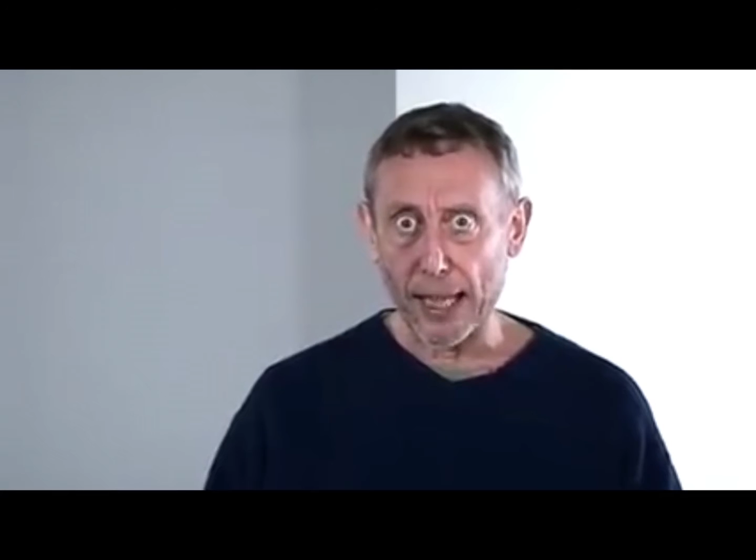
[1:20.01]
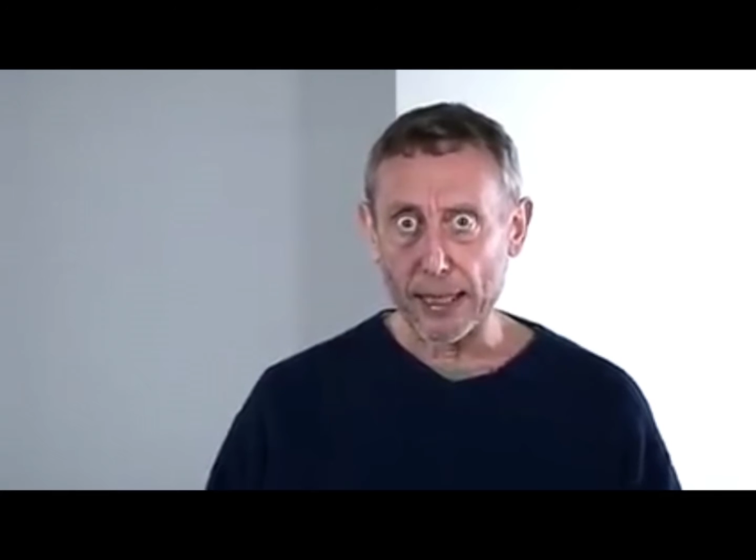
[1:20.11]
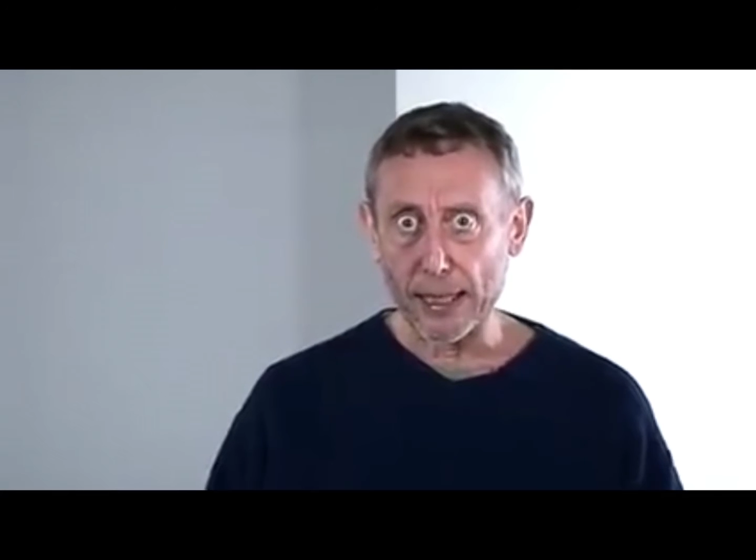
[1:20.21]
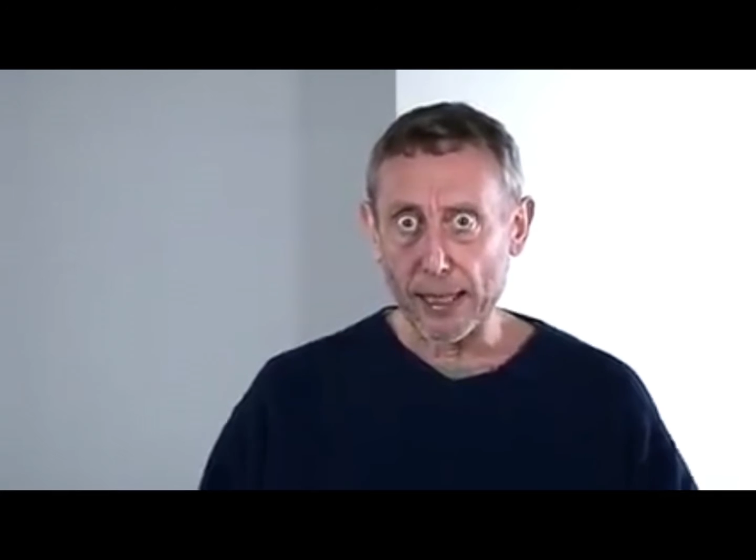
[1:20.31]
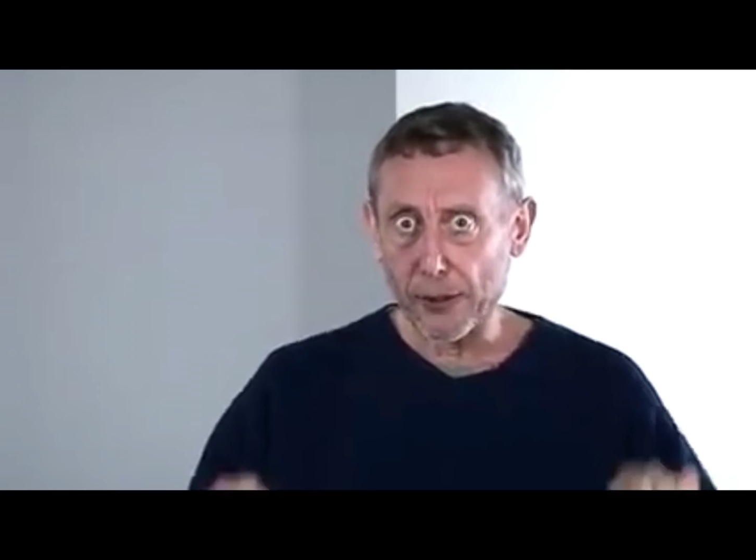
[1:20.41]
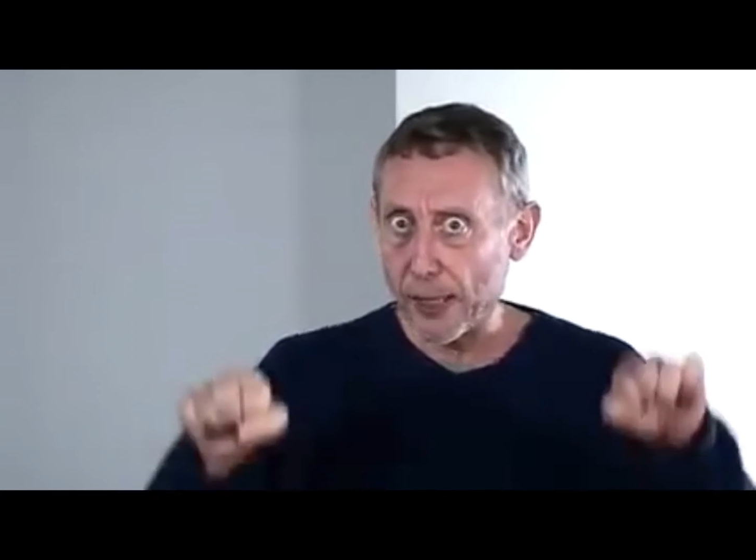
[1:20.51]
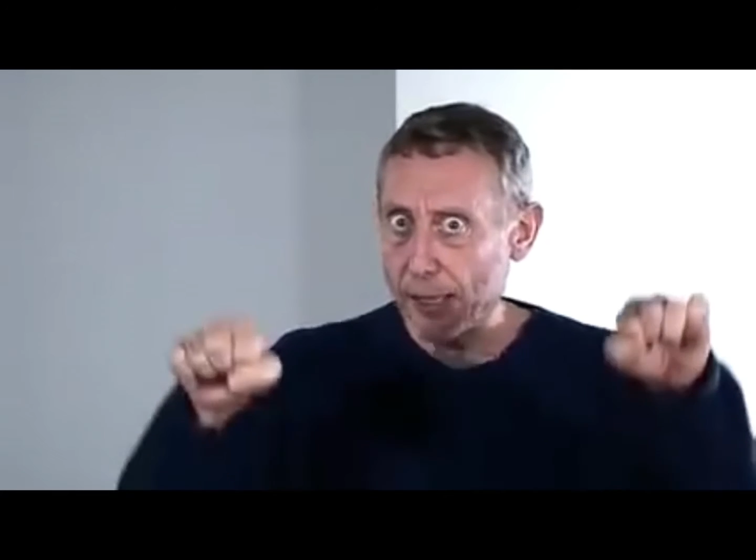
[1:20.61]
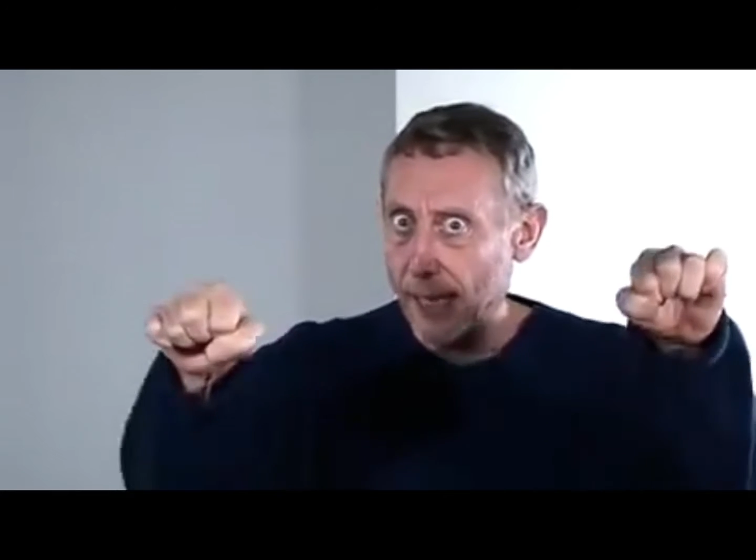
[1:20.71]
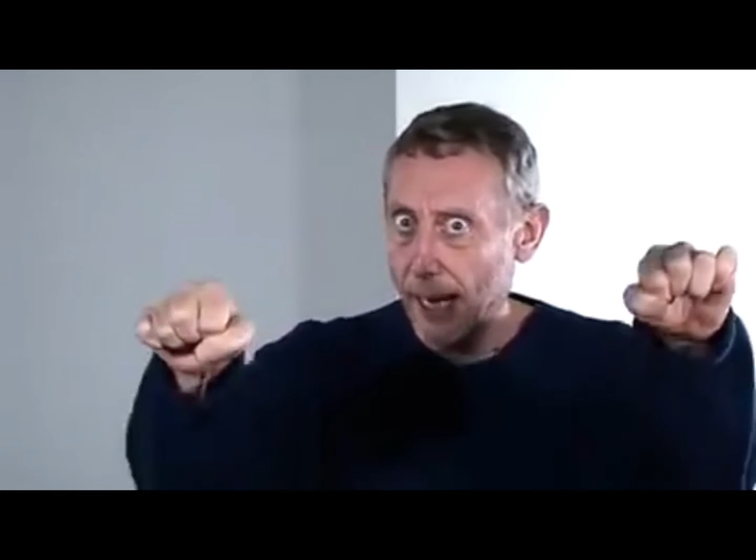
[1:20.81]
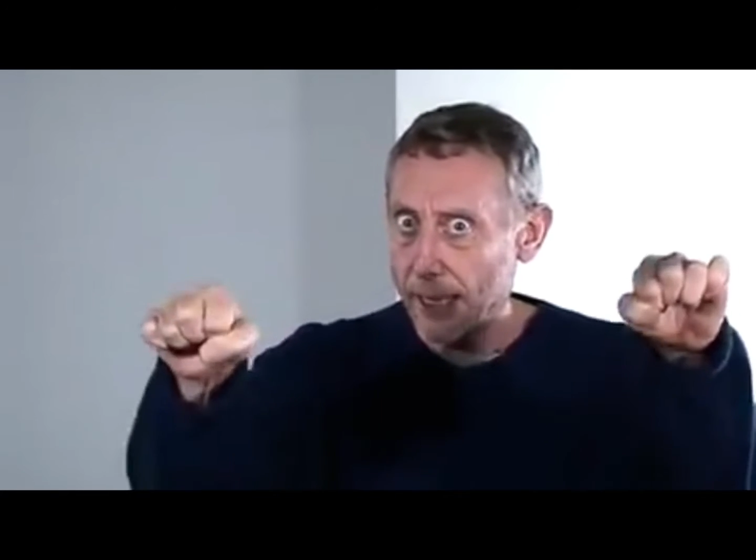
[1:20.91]
under the
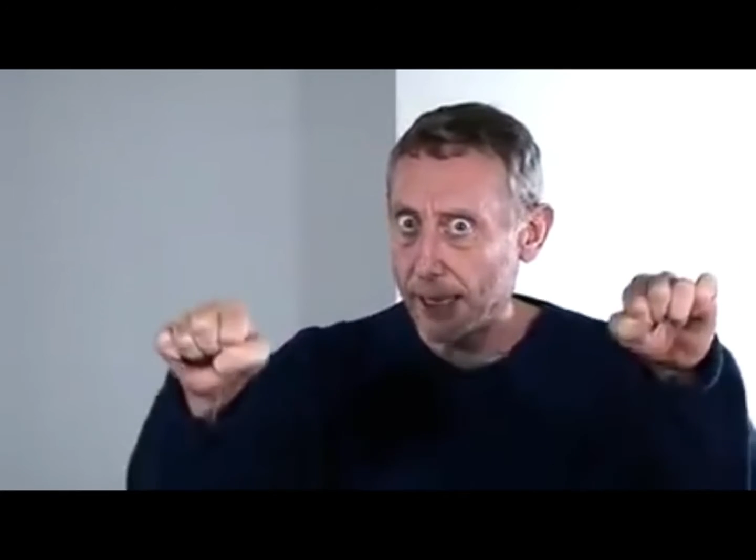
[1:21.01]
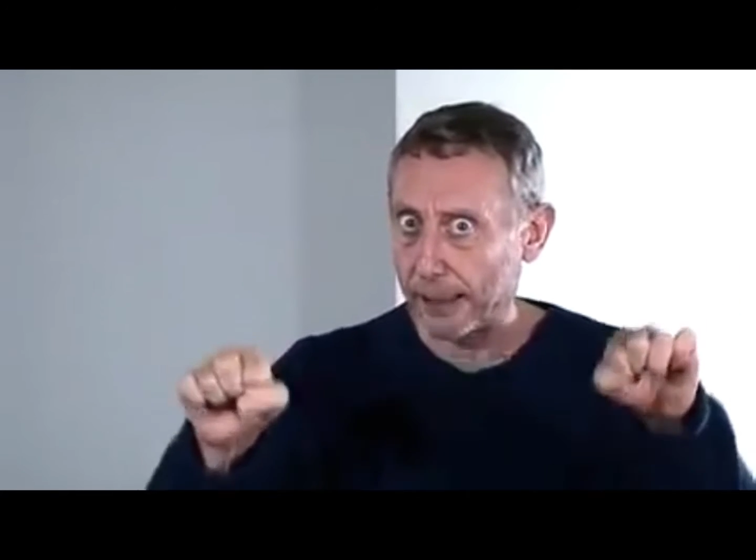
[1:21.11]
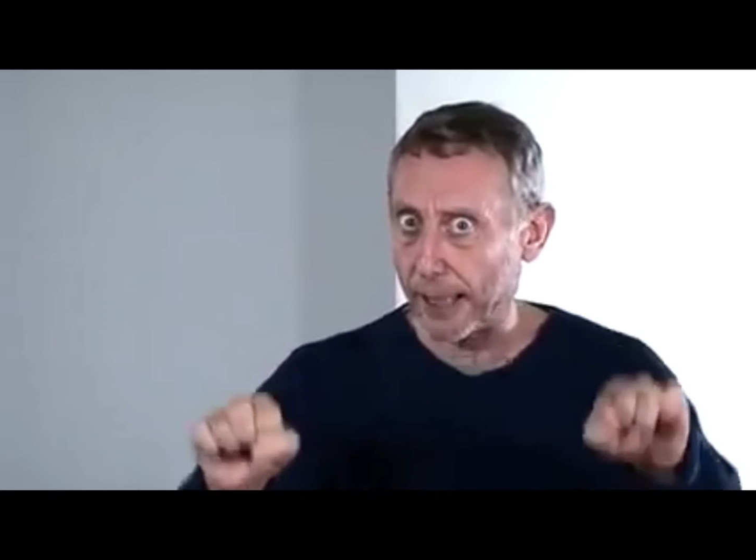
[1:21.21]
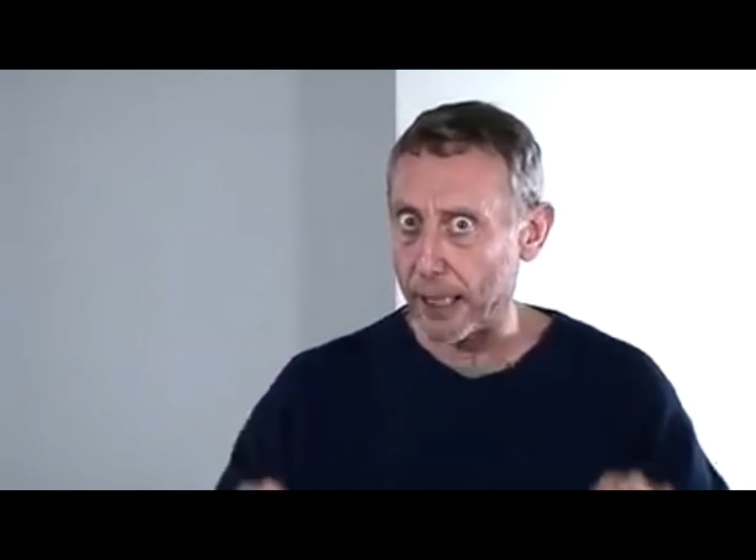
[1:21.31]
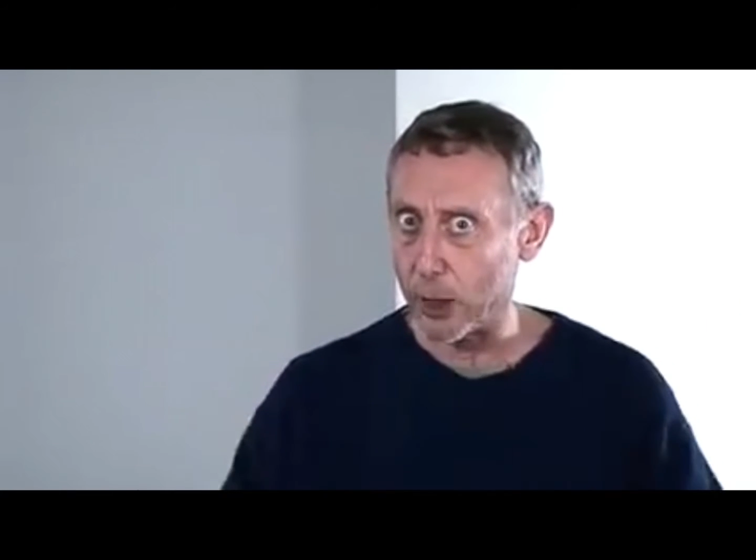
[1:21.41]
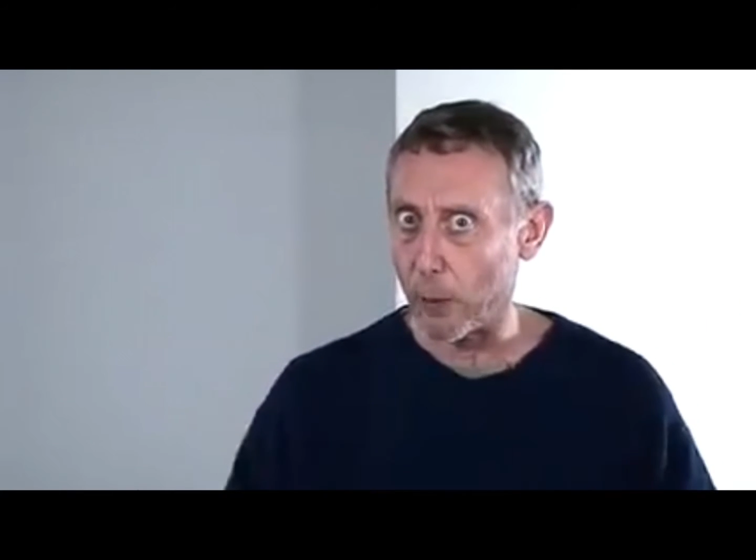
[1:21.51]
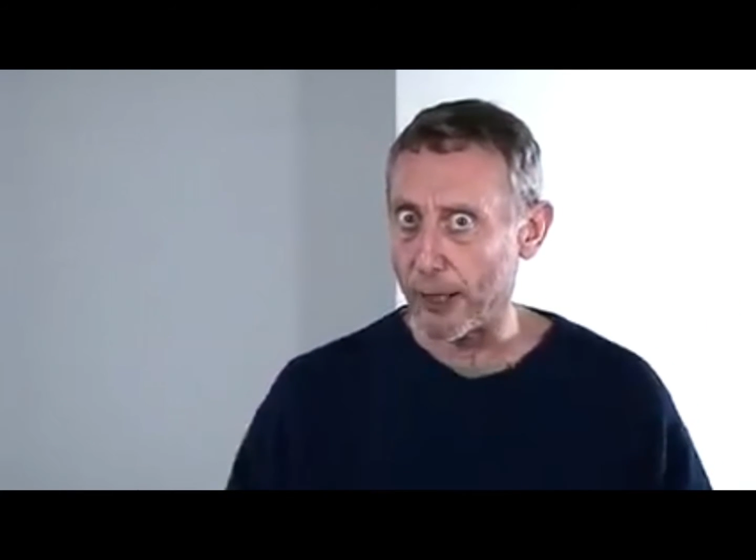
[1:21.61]
desk lid